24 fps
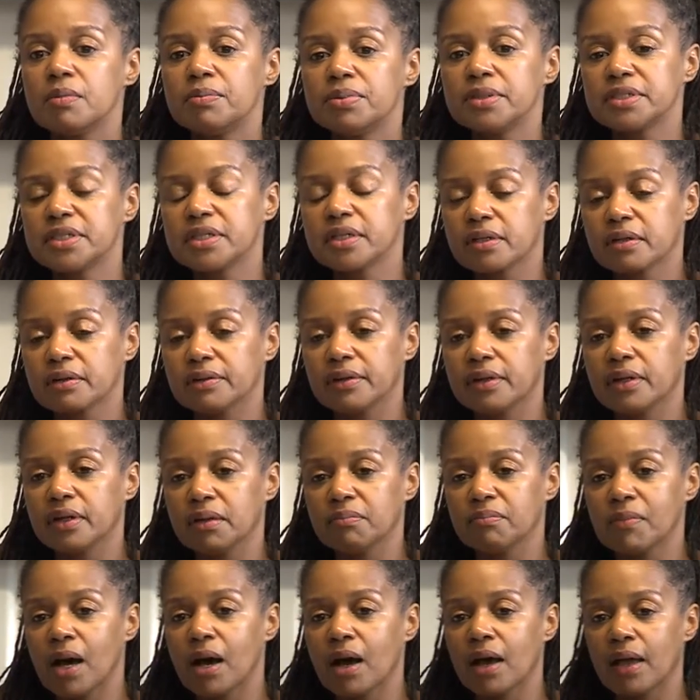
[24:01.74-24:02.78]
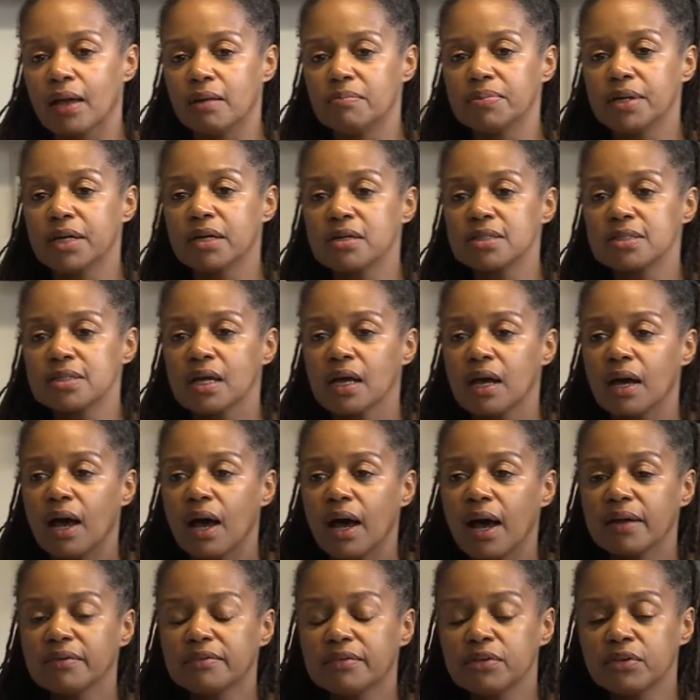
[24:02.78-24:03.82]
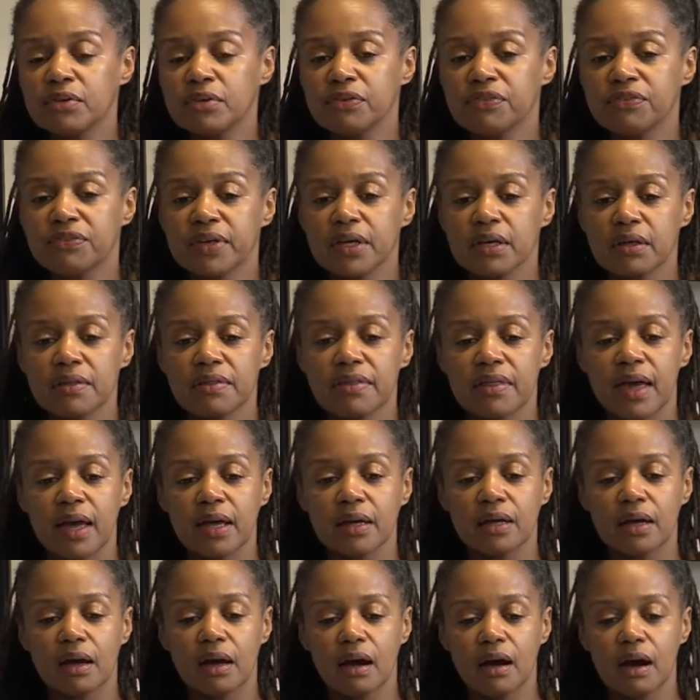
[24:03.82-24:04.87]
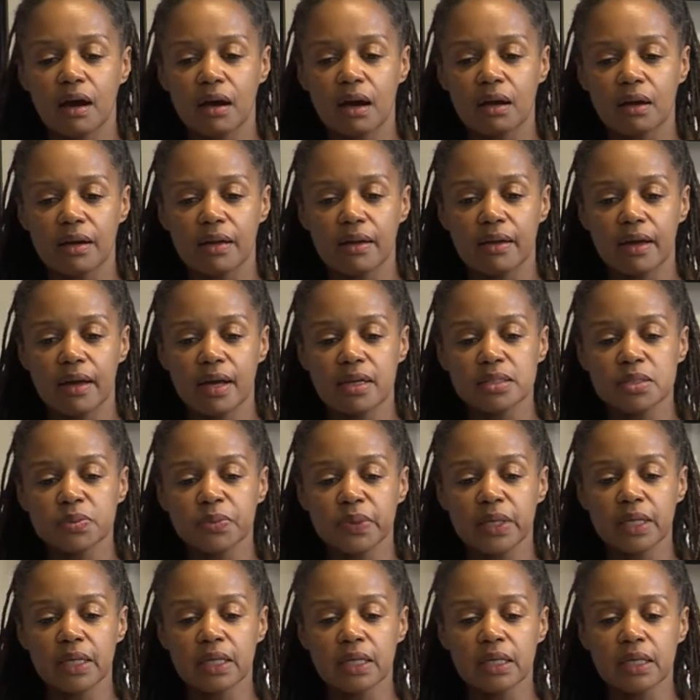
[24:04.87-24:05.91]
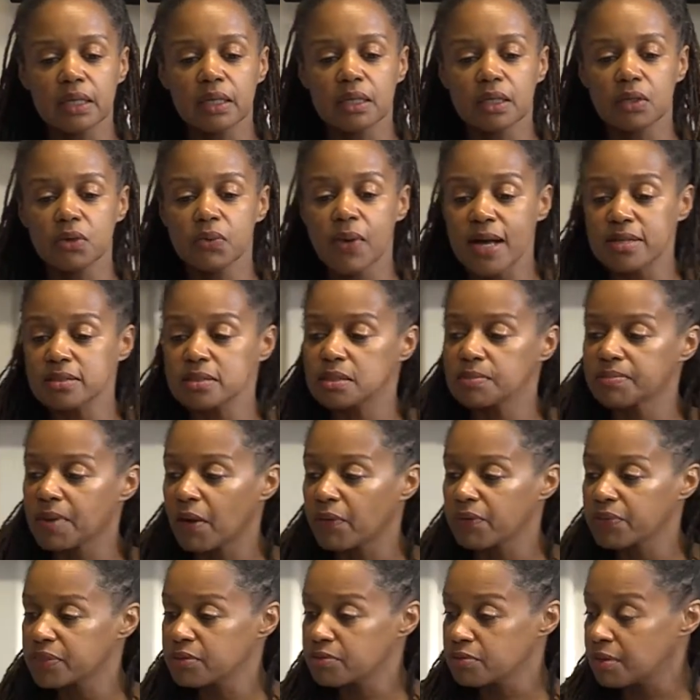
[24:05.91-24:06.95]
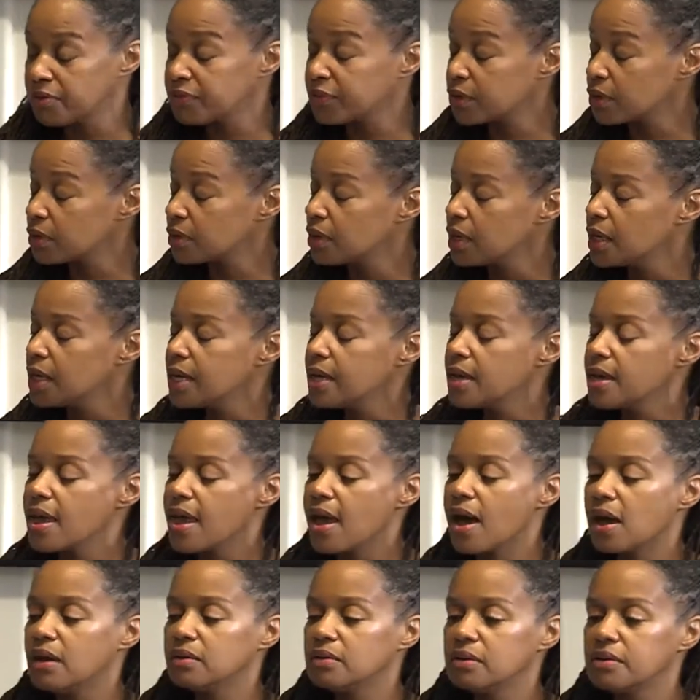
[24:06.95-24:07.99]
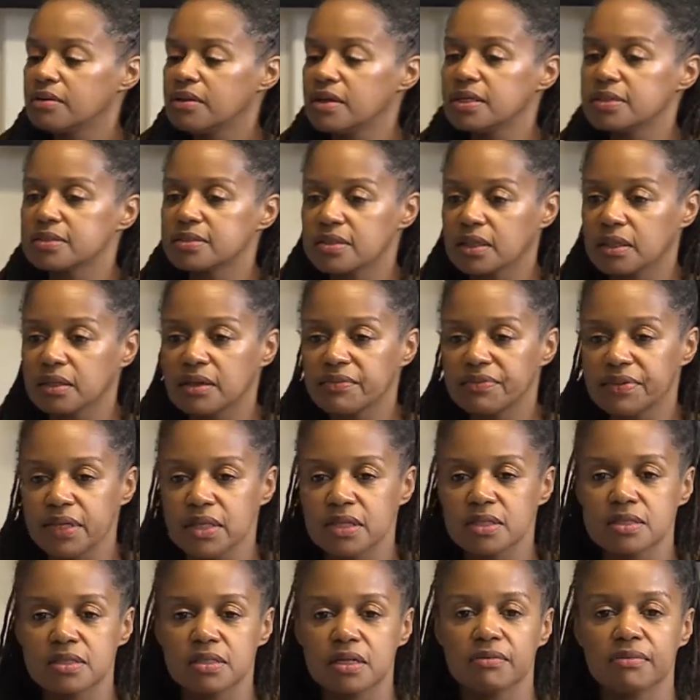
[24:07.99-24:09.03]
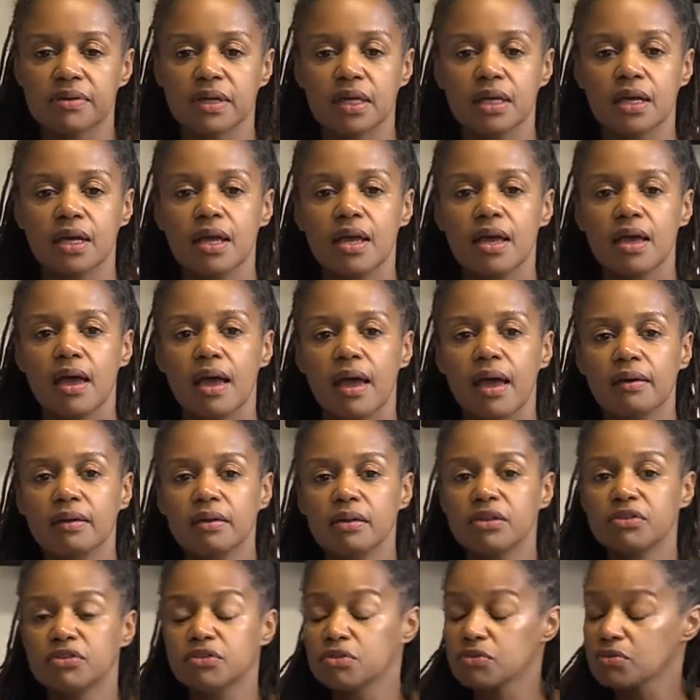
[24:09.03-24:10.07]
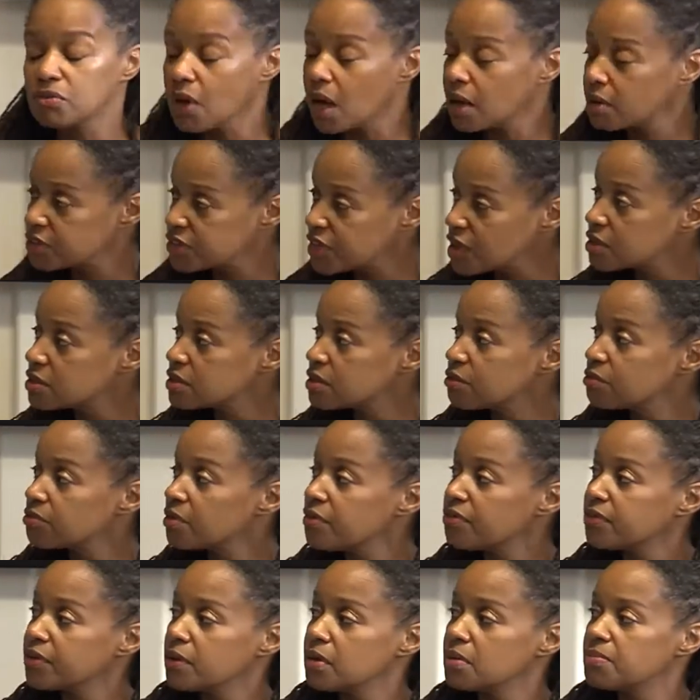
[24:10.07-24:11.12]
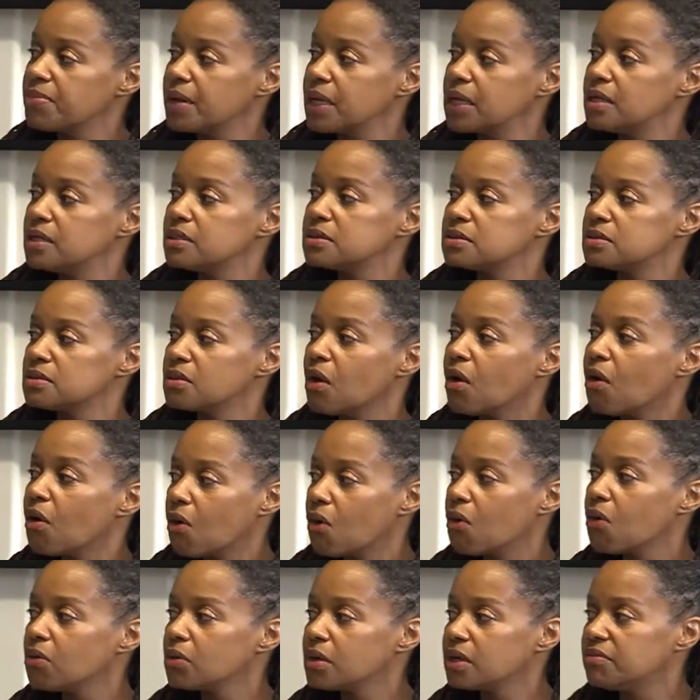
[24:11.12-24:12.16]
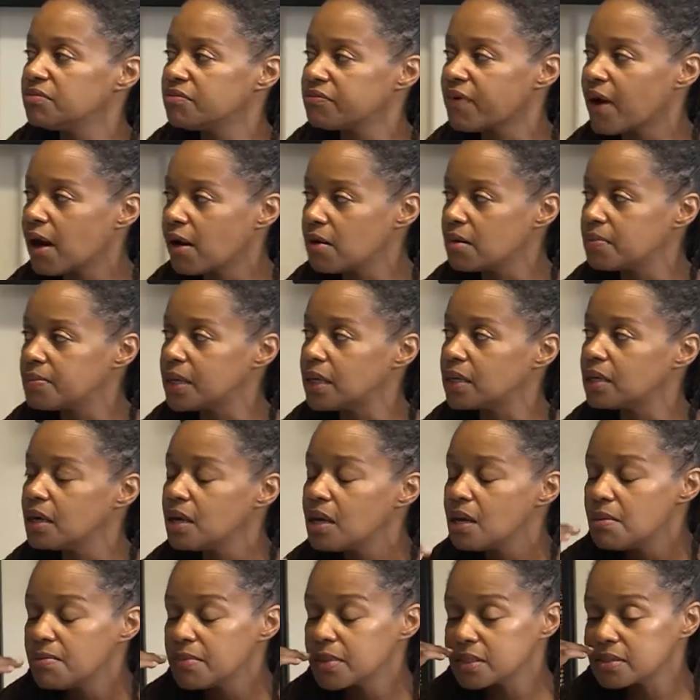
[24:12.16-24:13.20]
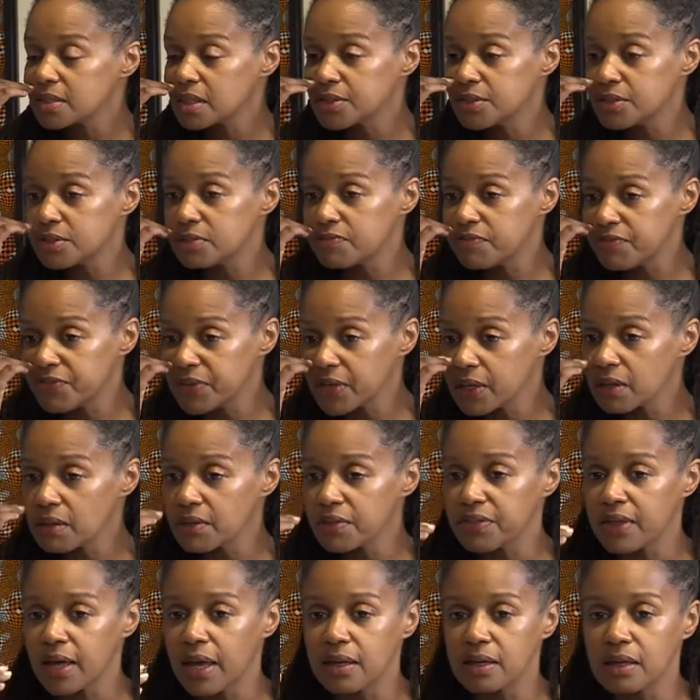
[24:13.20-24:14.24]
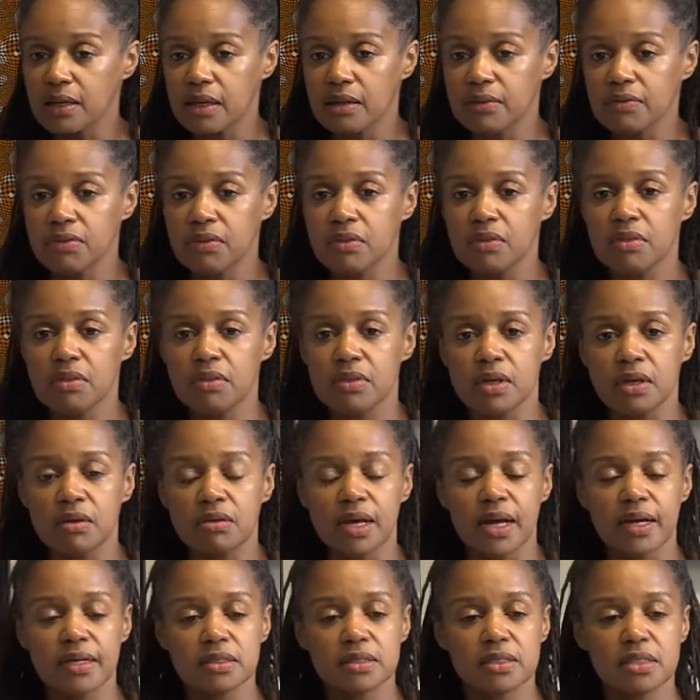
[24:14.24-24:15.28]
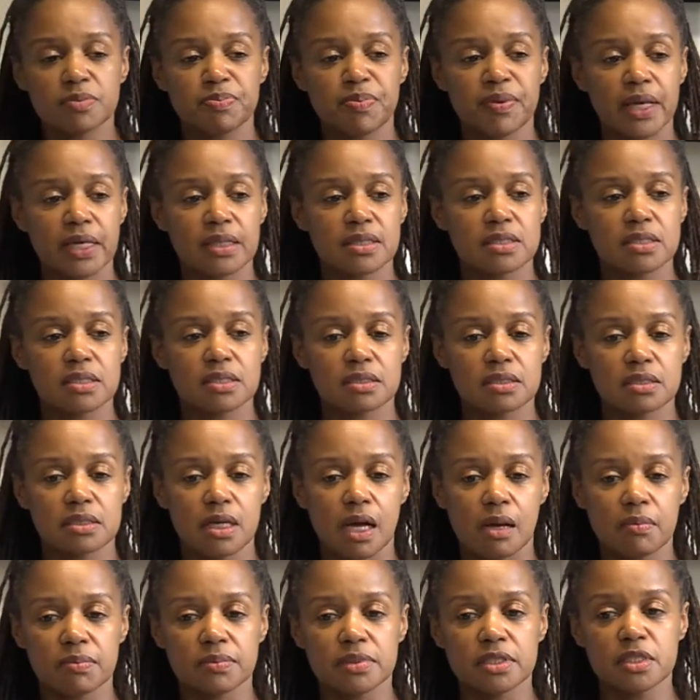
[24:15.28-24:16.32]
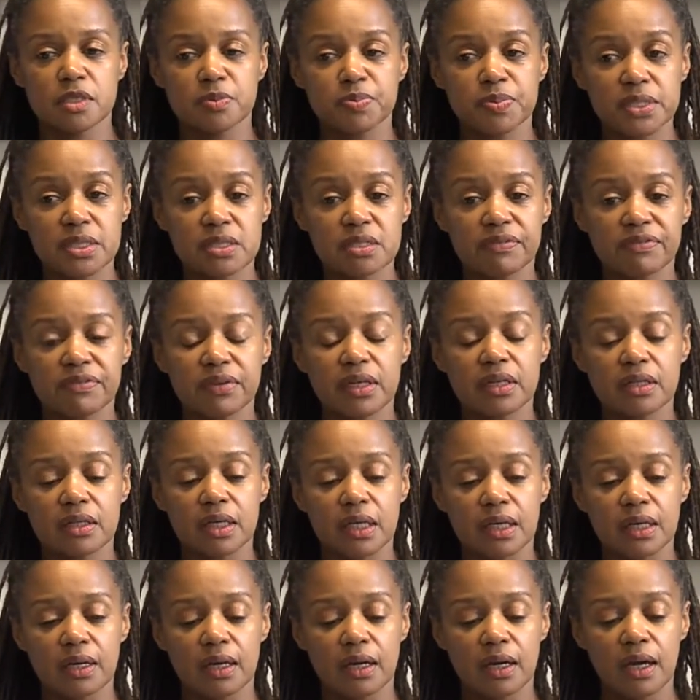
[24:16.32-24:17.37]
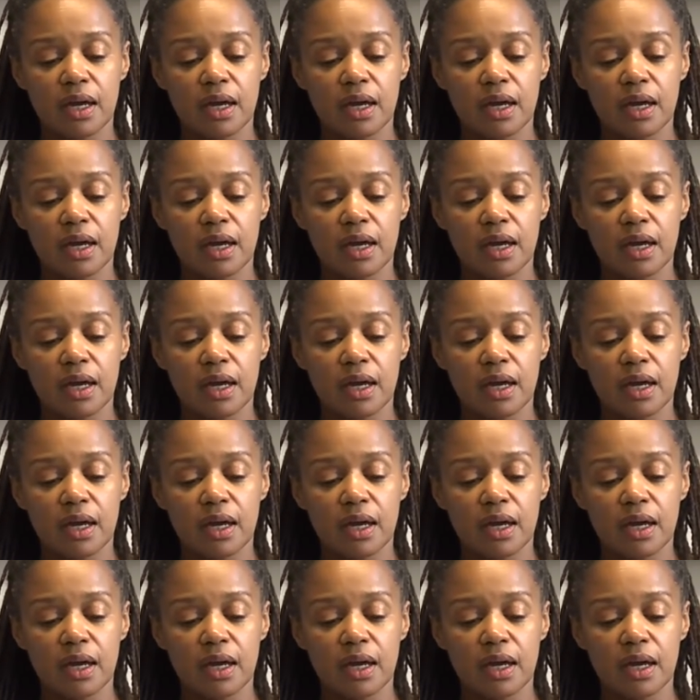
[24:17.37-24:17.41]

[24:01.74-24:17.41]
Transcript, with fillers: particularly mine. Because I do feel that our, as we, you asked about the river and the significance of it. And it's not just the river, but it's the whole environment. Because I feel that in the United States, specifically,